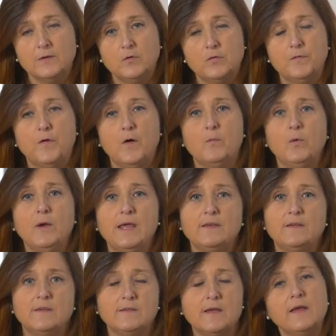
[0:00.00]
to
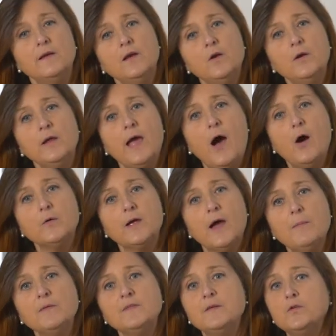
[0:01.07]
formulate intended learning
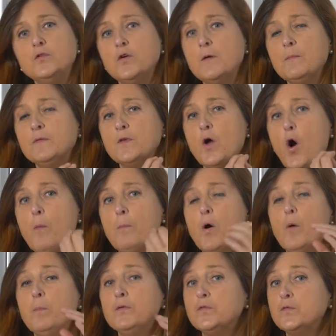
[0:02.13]
outcomes in terms of
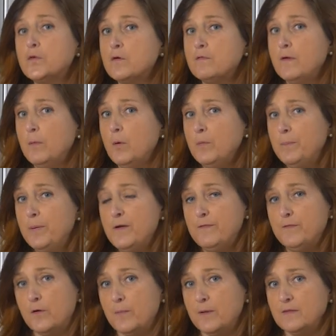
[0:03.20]
observable
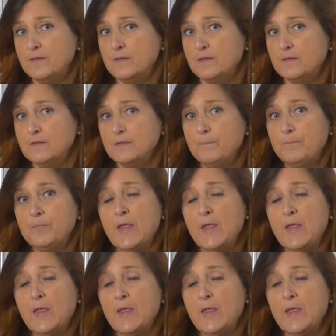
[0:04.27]
performances.